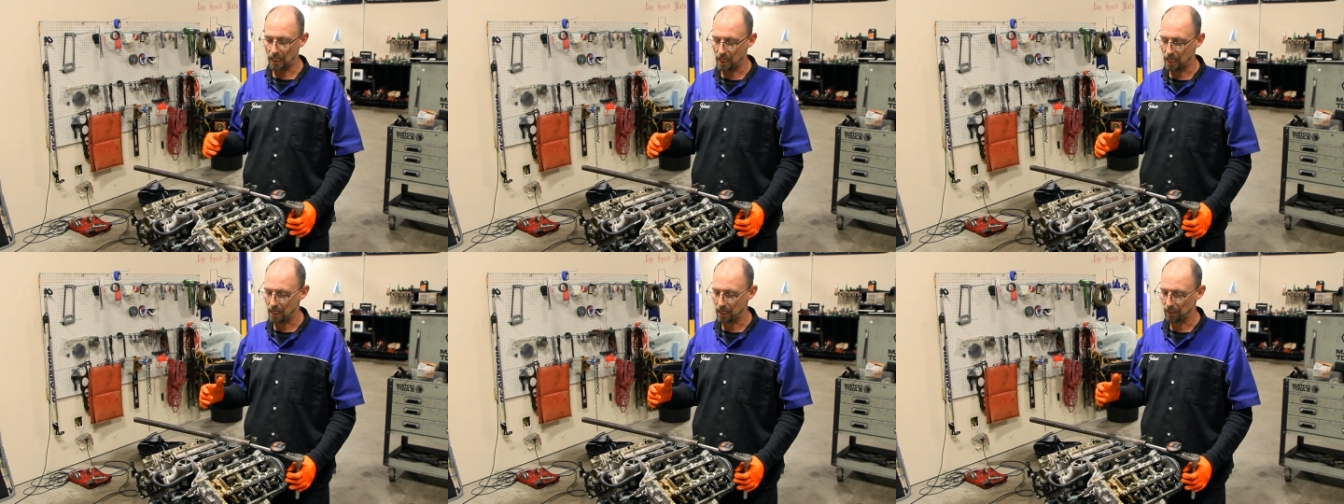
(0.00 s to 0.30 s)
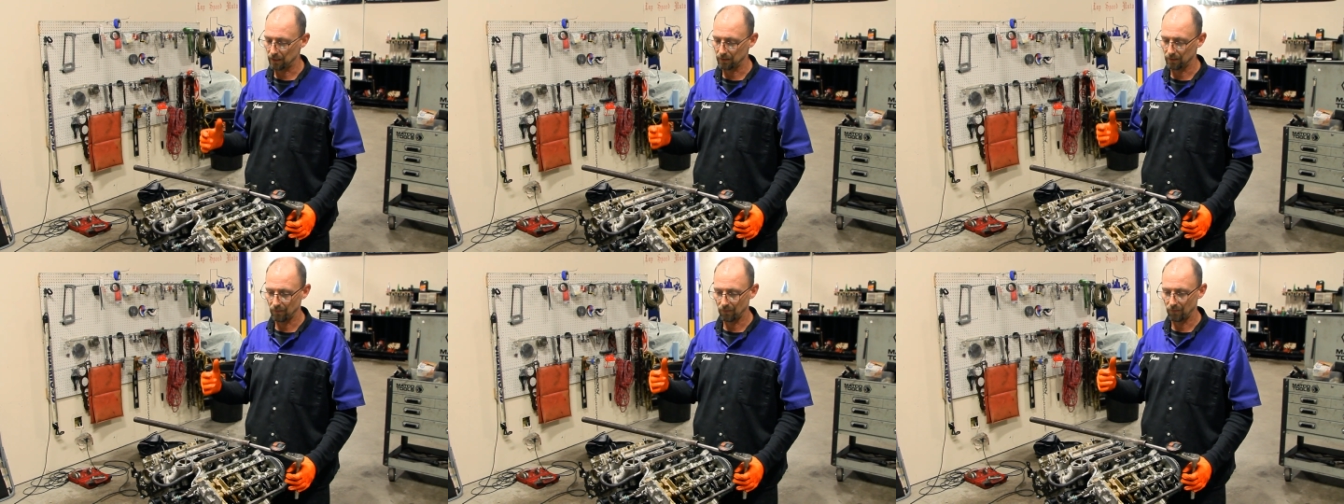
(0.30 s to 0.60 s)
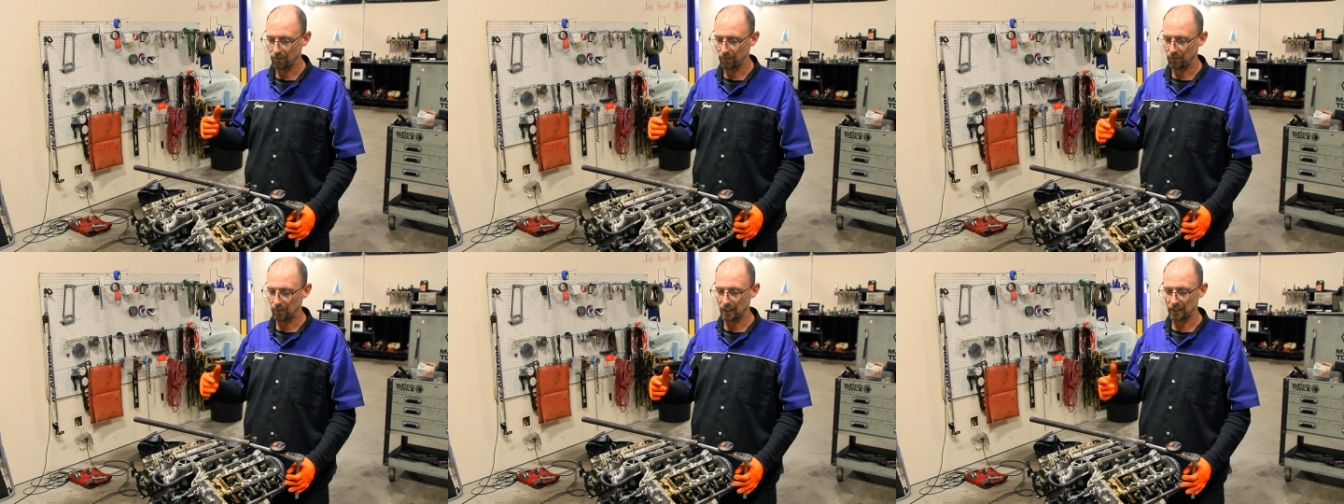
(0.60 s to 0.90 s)
and
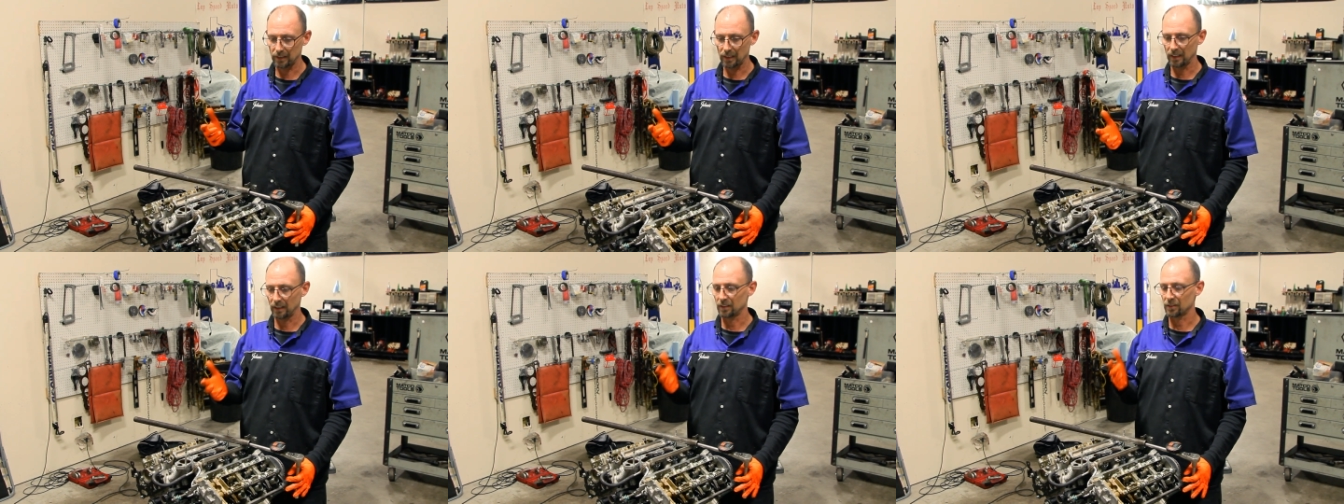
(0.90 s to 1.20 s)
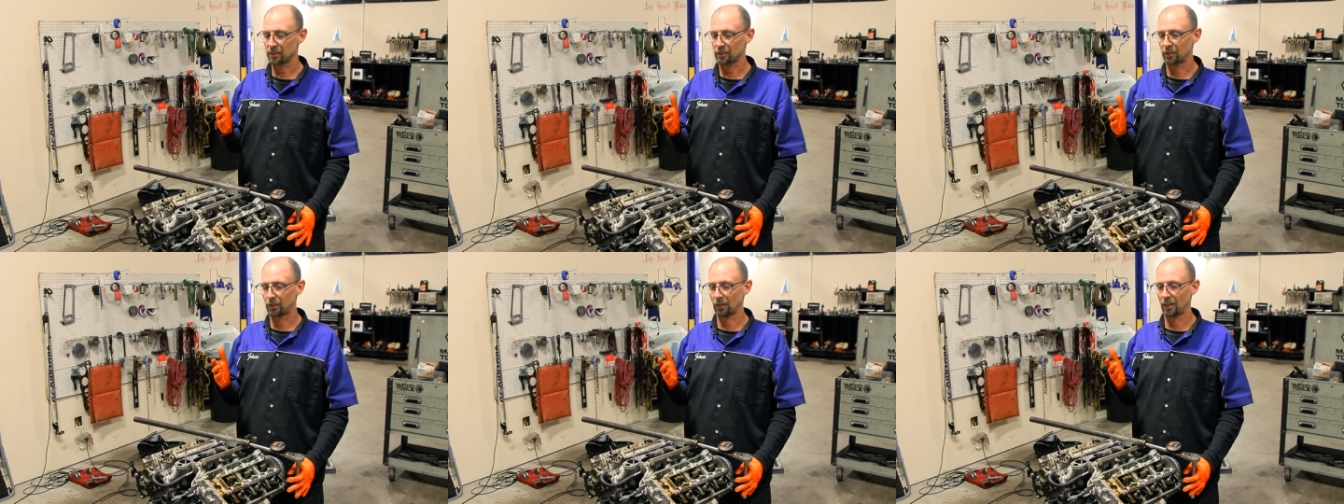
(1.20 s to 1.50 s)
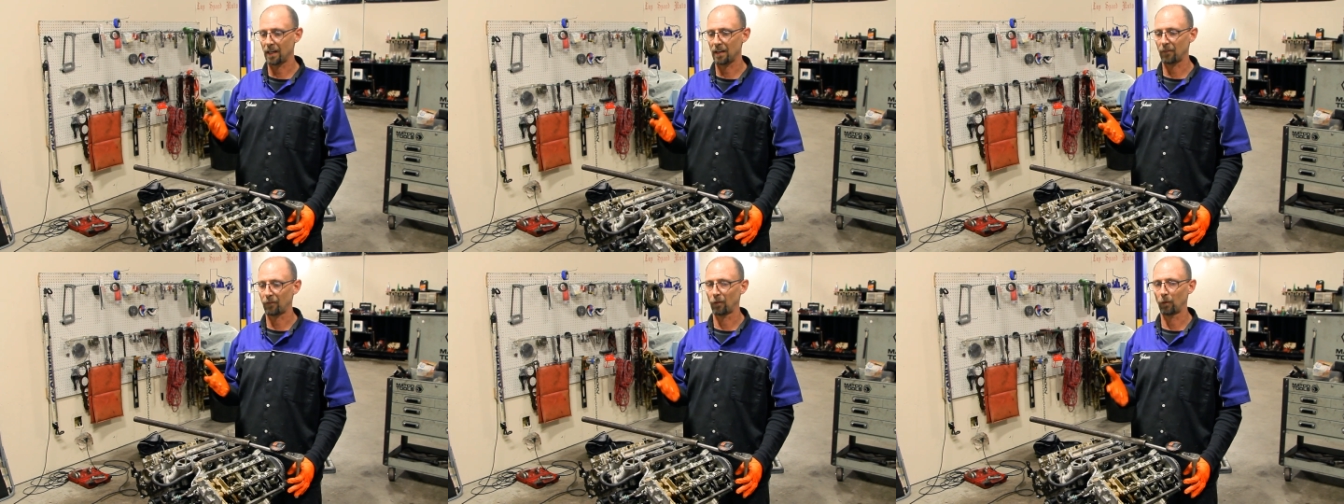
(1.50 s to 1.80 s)
that thing is
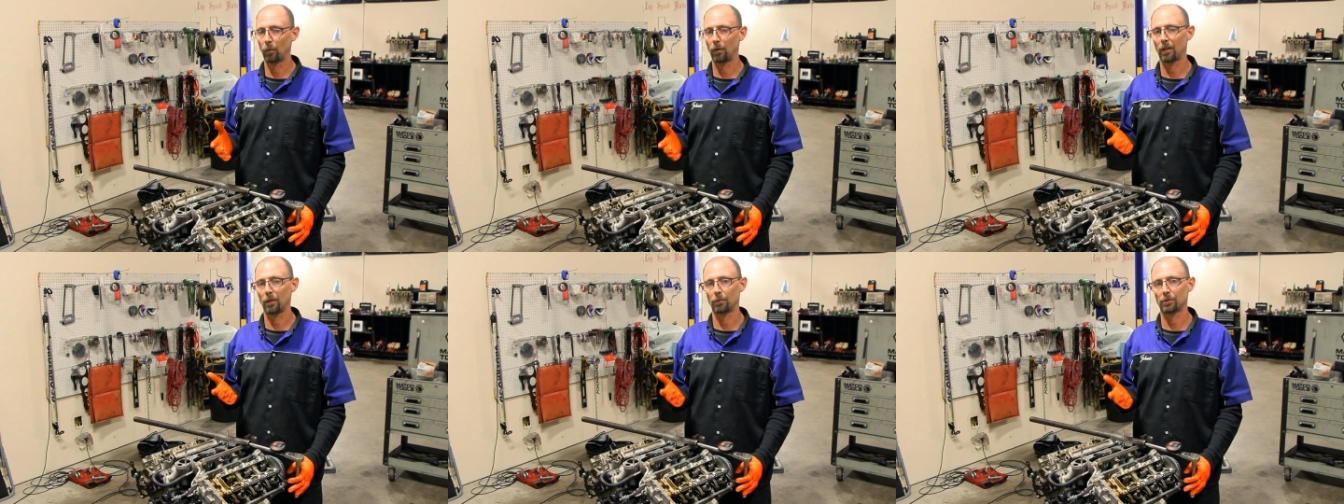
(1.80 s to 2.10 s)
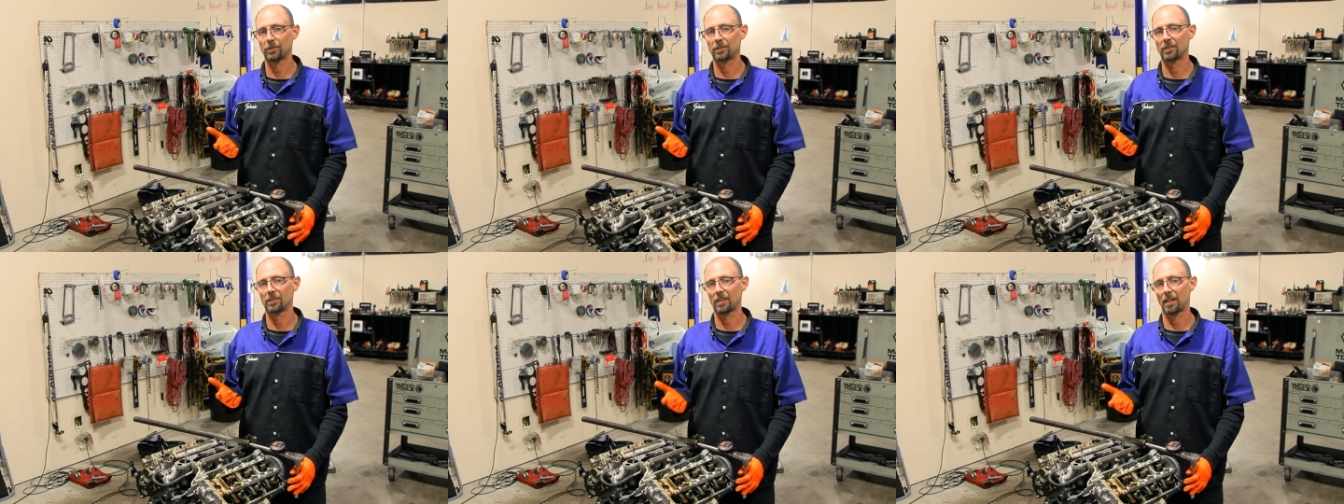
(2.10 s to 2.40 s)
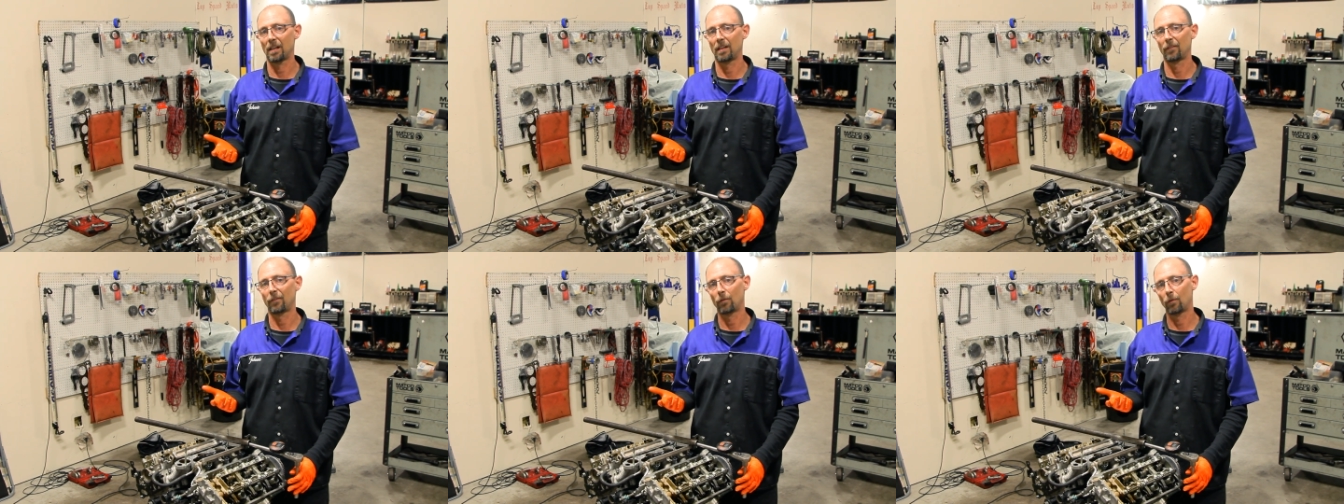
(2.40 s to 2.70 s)
great for what it was
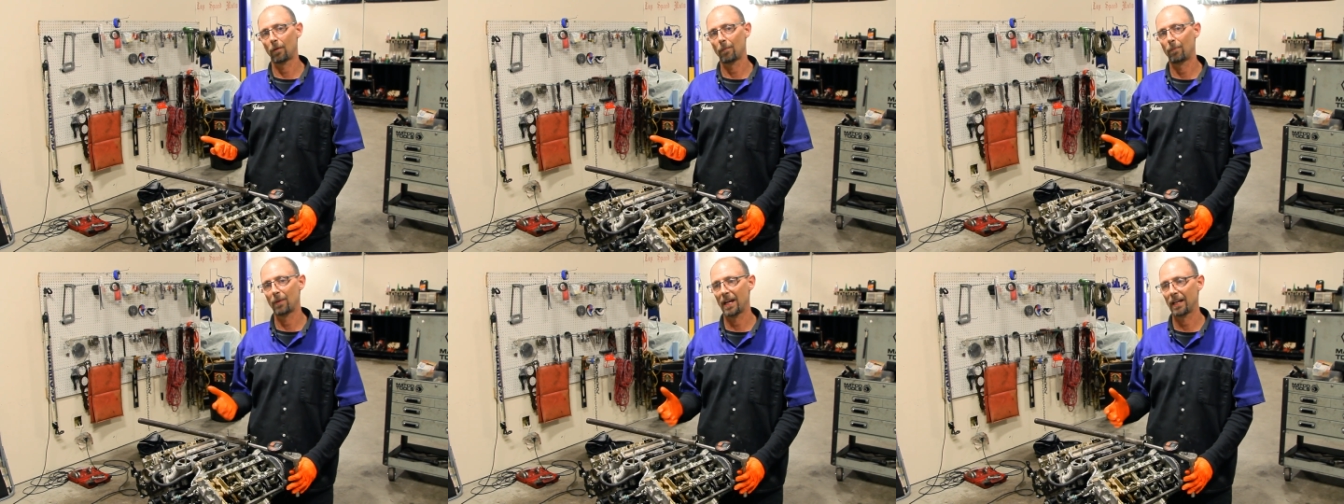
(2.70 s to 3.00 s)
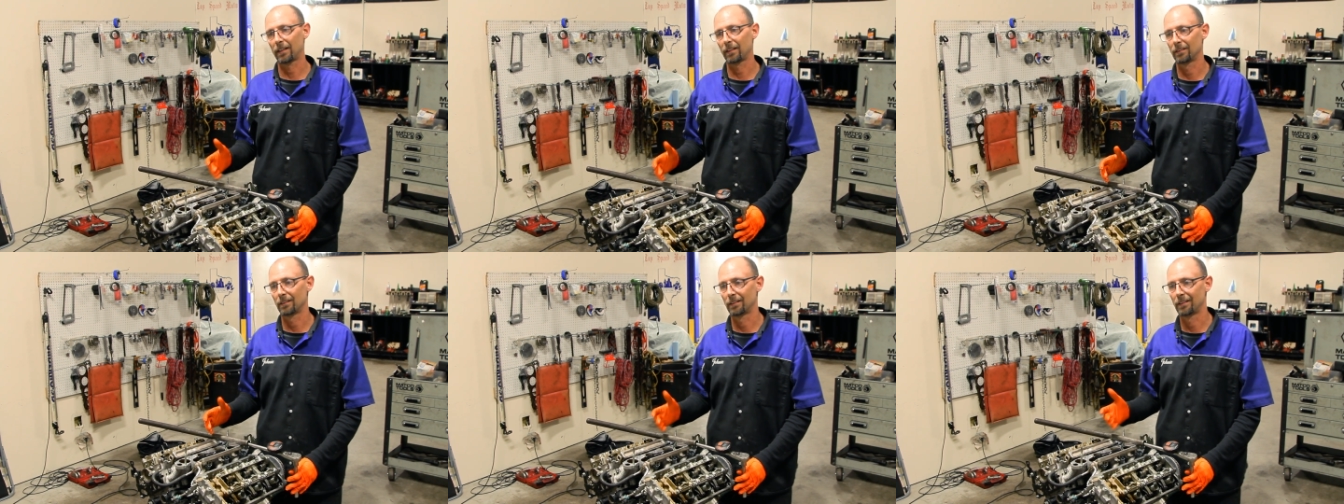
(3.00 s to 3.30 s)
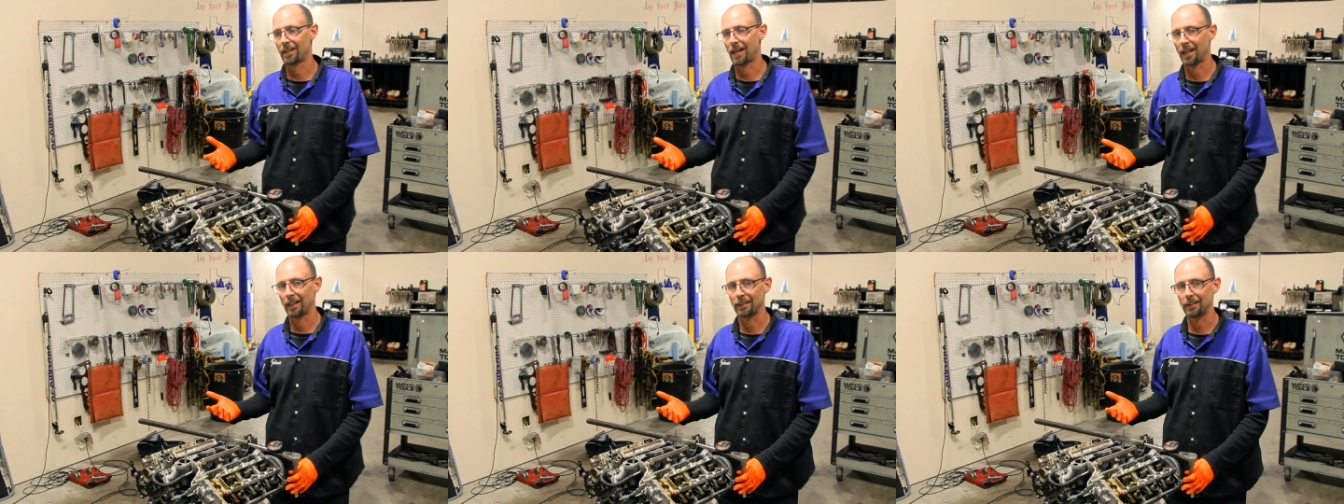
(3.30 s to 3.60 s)
designed for back in the
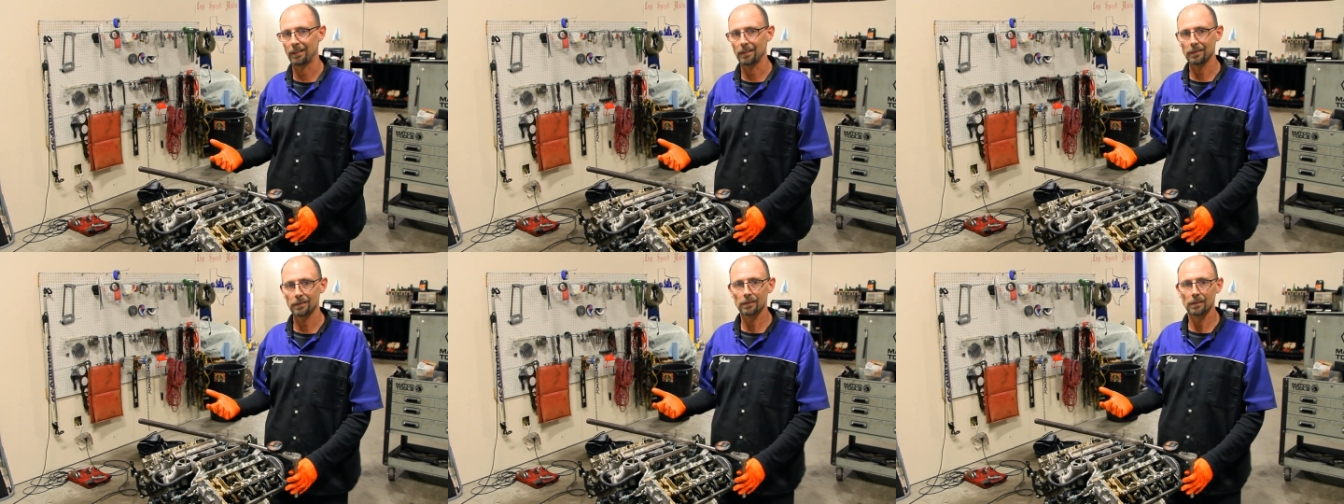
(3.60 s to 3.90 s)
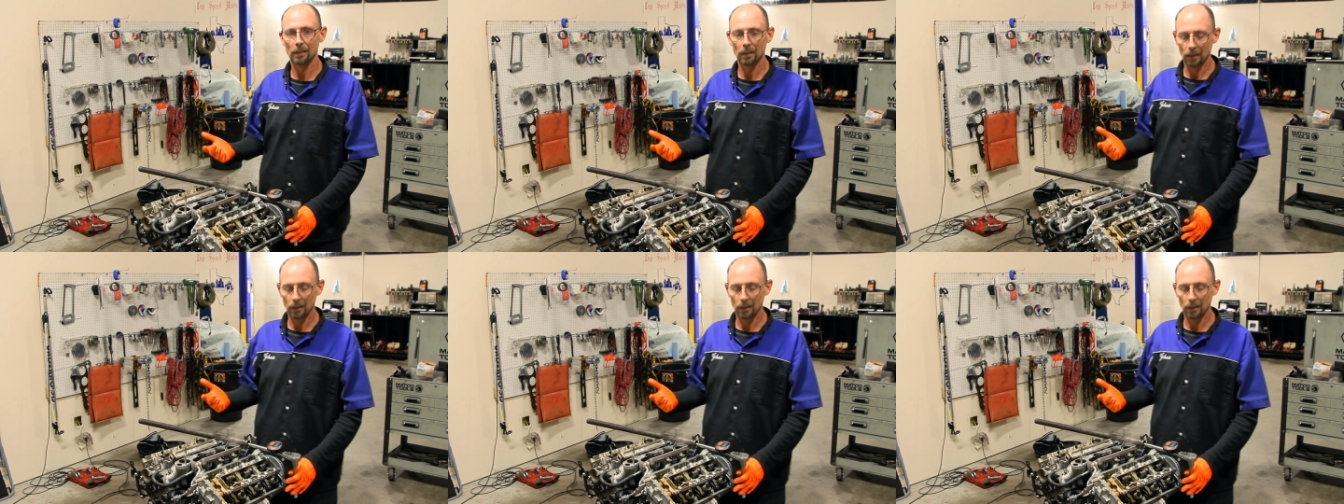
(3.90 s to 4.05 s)
90s.